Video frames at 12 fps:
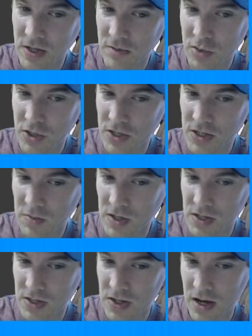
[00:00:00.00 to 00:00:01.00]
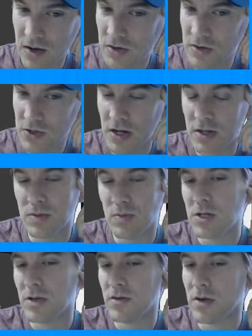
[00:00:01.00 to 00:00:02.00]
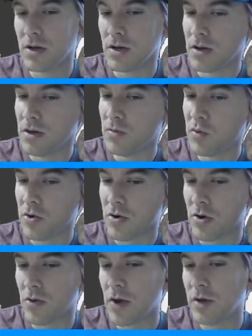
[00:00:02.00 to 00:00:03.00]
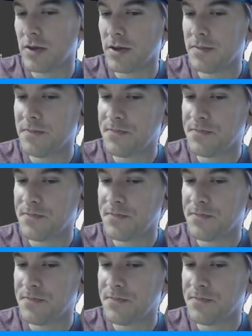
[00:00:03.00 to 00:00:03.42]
the bullets because now there's not as much of a border around them.